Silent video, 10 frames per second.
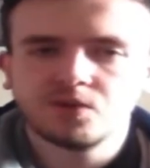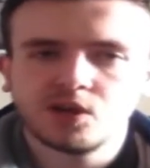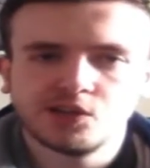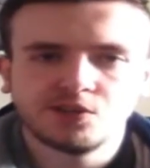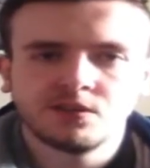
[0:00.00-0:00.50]

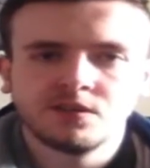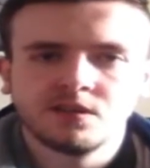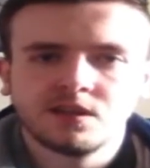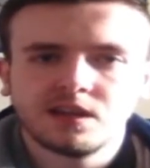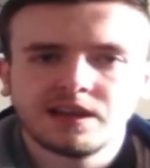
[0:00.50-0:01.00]
version.
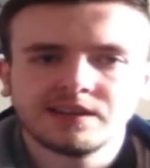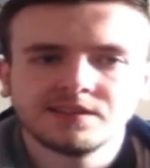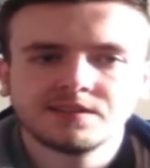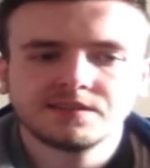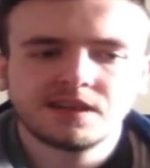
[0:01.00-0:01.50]

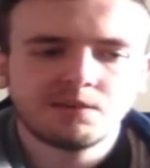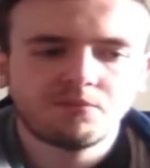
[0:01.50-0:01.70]
And I